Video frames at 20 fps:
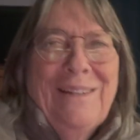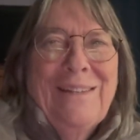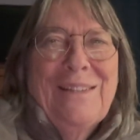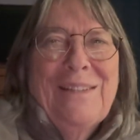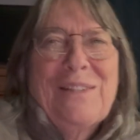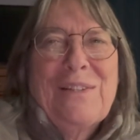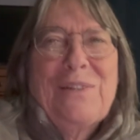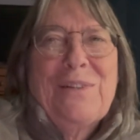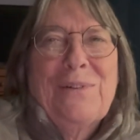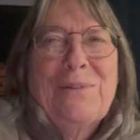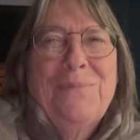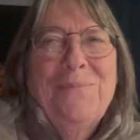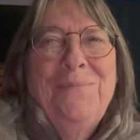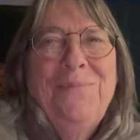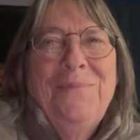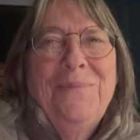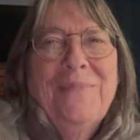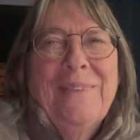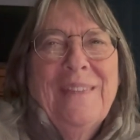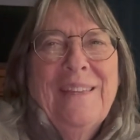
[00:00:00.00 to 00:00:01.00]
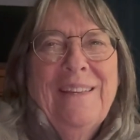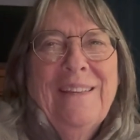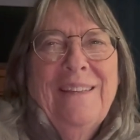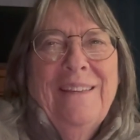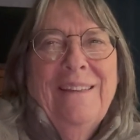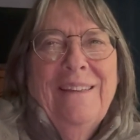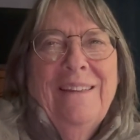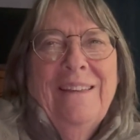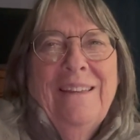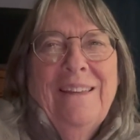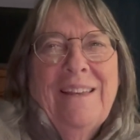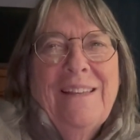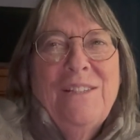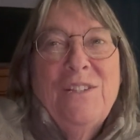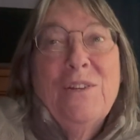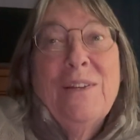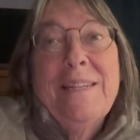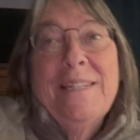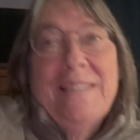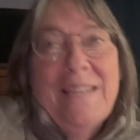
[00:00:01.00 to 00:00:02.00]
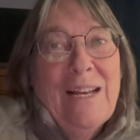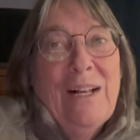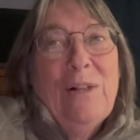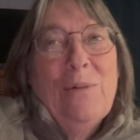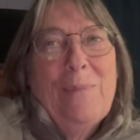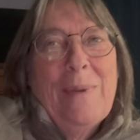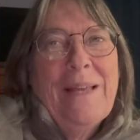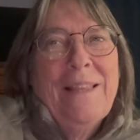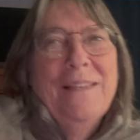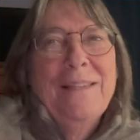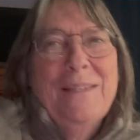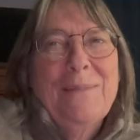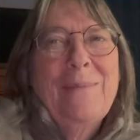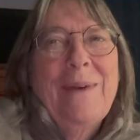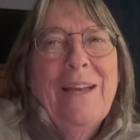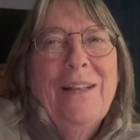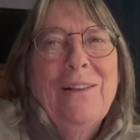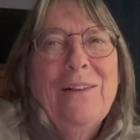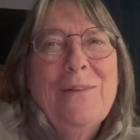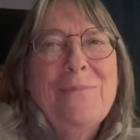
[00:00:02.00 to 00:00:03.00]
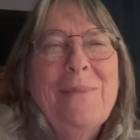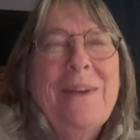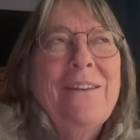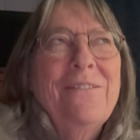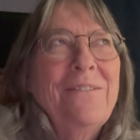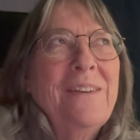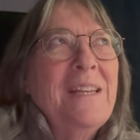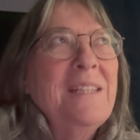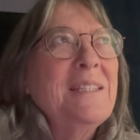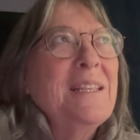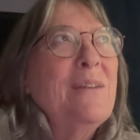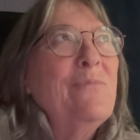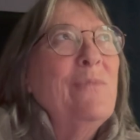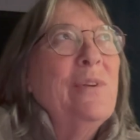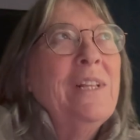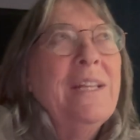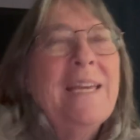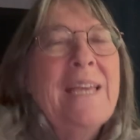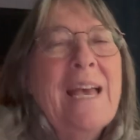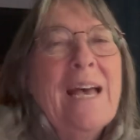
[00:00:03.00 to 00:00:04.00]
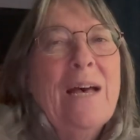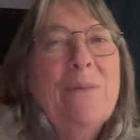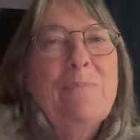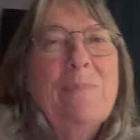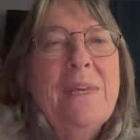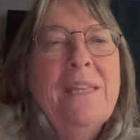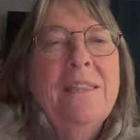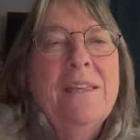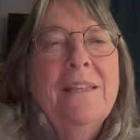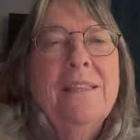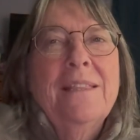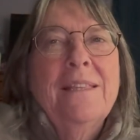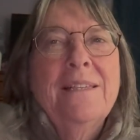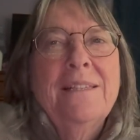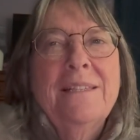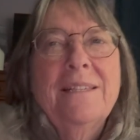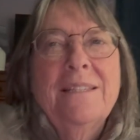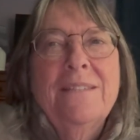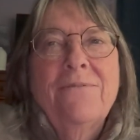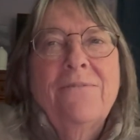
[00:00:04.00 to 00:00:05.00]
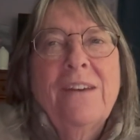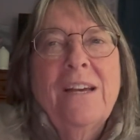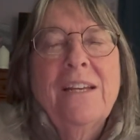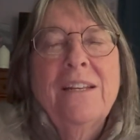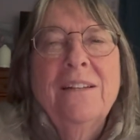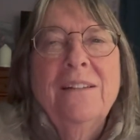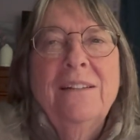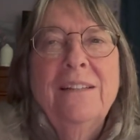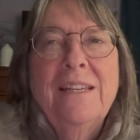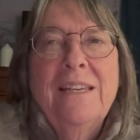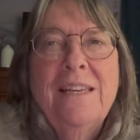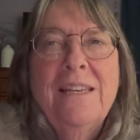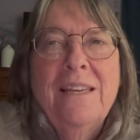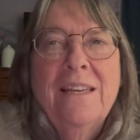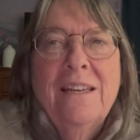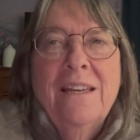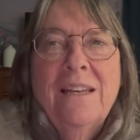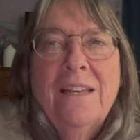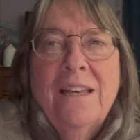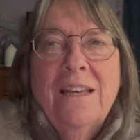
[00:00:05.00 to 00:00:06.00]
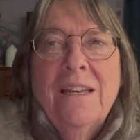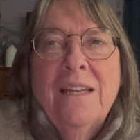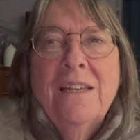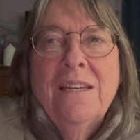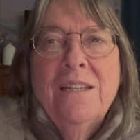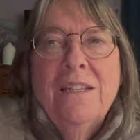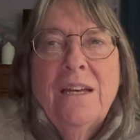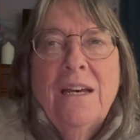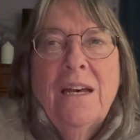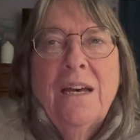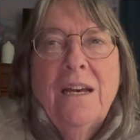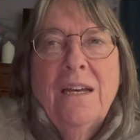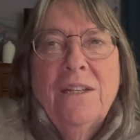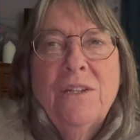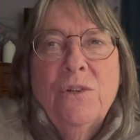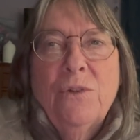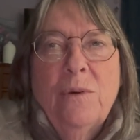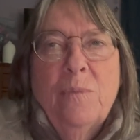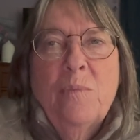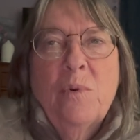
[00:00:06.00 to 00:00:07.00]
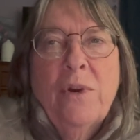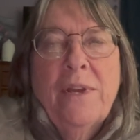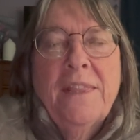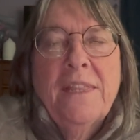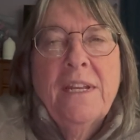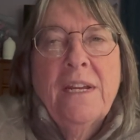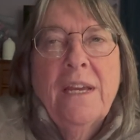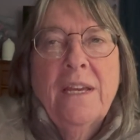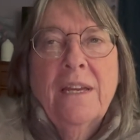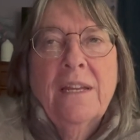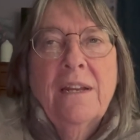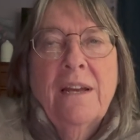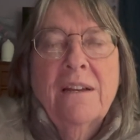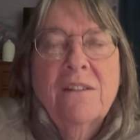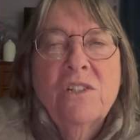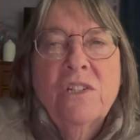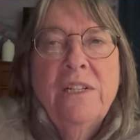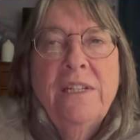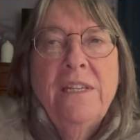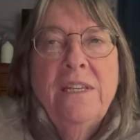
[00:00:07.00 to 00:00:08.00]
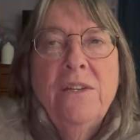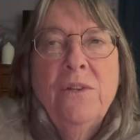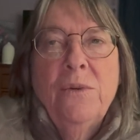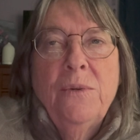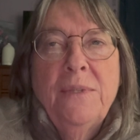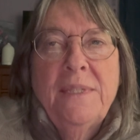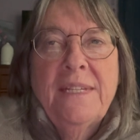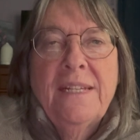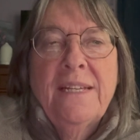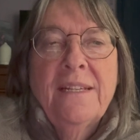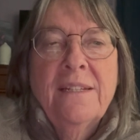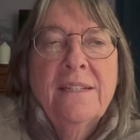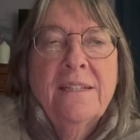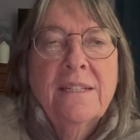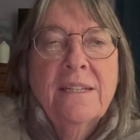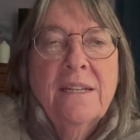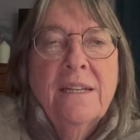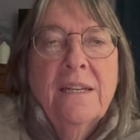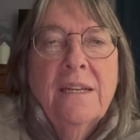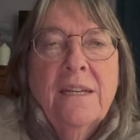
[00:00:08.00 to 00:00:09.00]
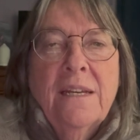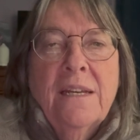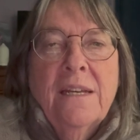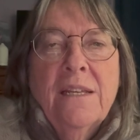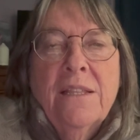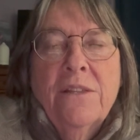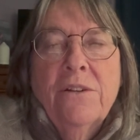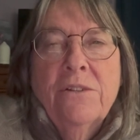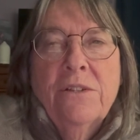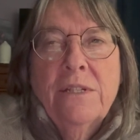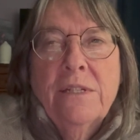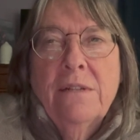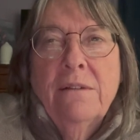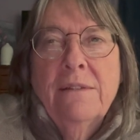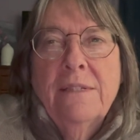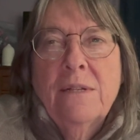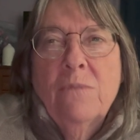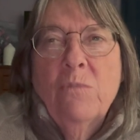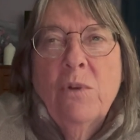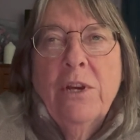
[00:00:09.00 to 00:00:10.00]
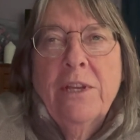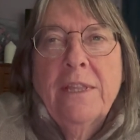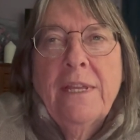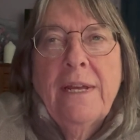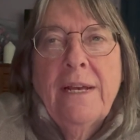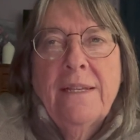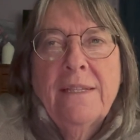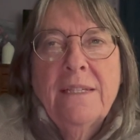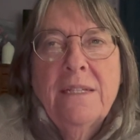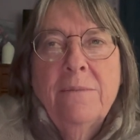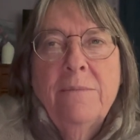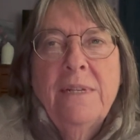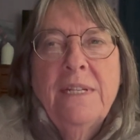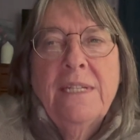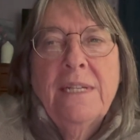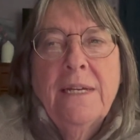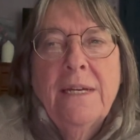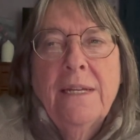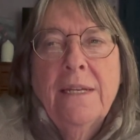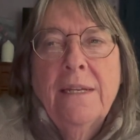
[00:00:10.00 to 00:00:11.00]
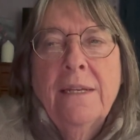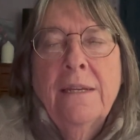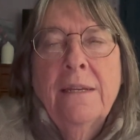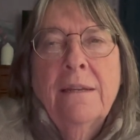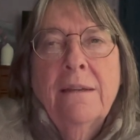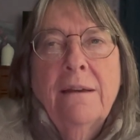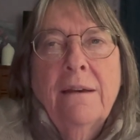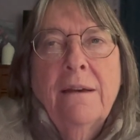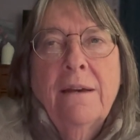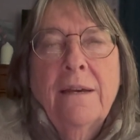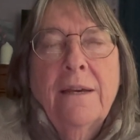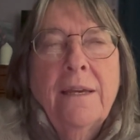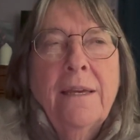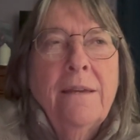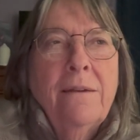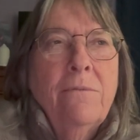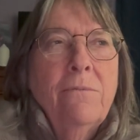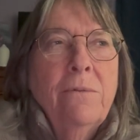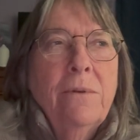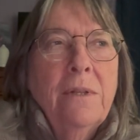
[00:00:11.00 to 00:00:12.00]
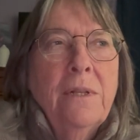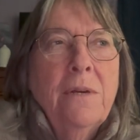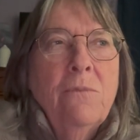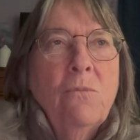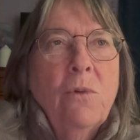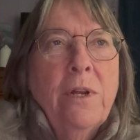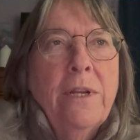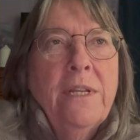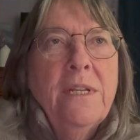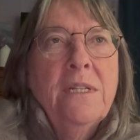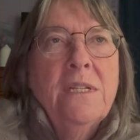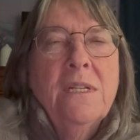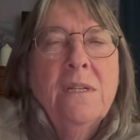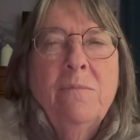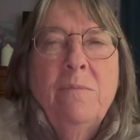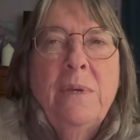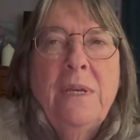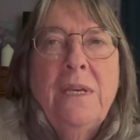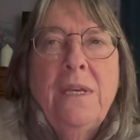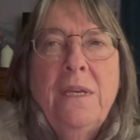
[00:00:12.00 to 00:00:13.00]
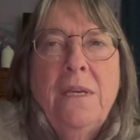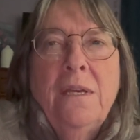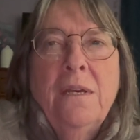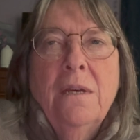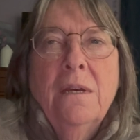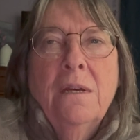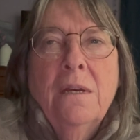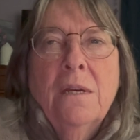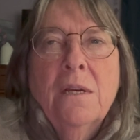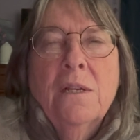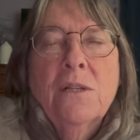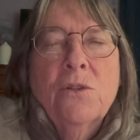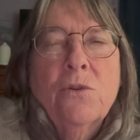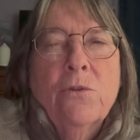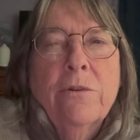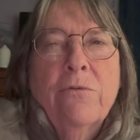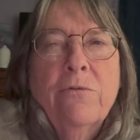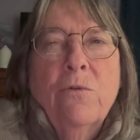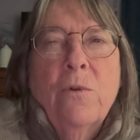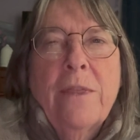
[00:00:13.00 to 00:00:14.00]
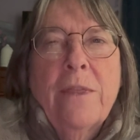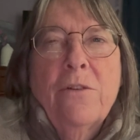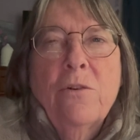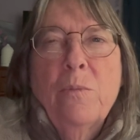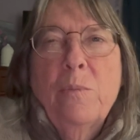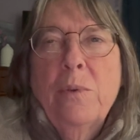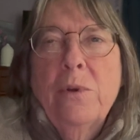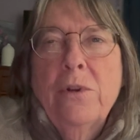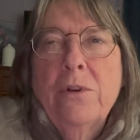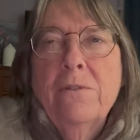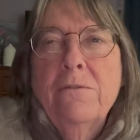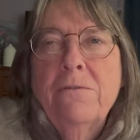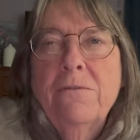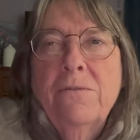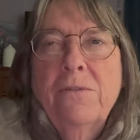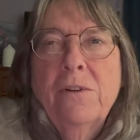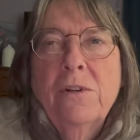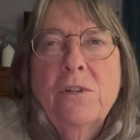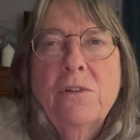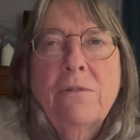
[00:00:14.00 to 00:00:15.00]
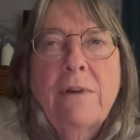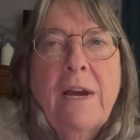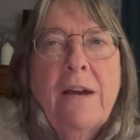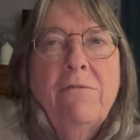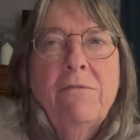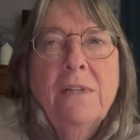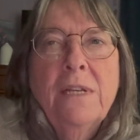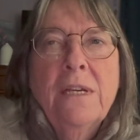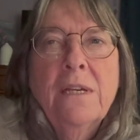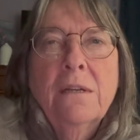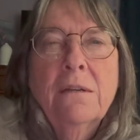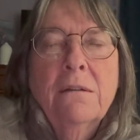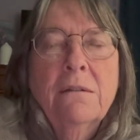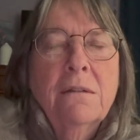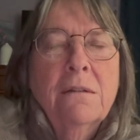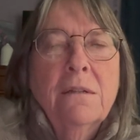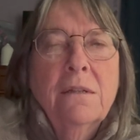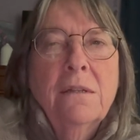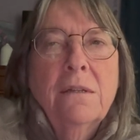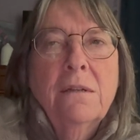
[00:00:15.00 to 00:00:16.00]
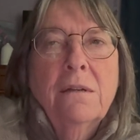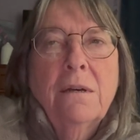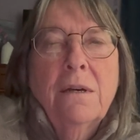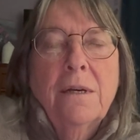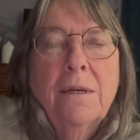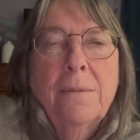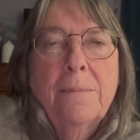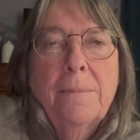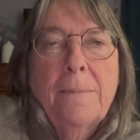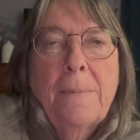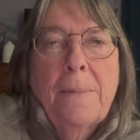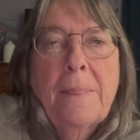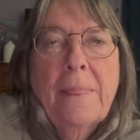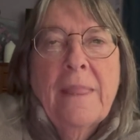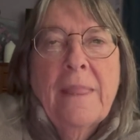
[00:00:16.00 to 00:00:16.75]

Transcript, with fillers: So, as you can tell by the smile on my face, I'm really happy that this is finally uh, to a point that I can actually use it. There's still some work that has to be done. I really want it to be sort of weatherproof for traveling. Um,